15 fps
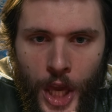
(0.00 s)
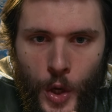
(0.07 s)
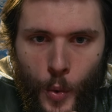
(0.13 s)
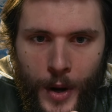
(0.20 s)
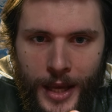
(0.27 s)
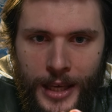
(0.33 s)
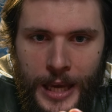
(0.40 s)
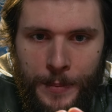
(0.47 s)
You
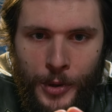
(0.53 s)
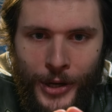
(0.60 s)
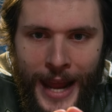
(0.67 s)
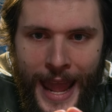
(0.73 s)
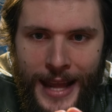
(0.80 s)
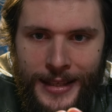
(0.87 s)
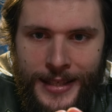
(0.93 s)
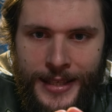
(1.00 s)
want to keep your
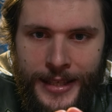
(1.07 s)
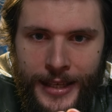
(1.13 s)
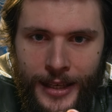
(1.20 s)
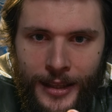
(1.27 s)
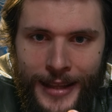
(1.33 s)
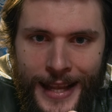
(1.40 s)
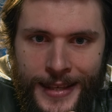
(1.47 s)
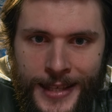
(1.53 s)
hands
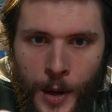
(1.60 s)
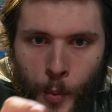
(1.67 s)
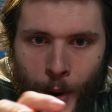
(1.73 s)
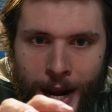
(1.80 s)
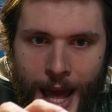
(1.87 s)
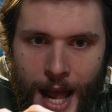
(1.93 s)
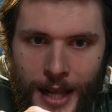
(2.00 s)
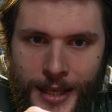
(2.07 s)
still, let
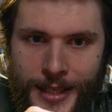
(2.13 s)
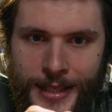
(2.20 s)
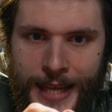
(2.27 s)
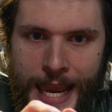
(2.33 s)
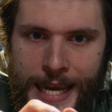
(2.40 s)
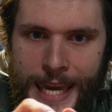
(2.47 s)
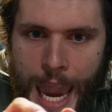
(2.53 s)
someone else take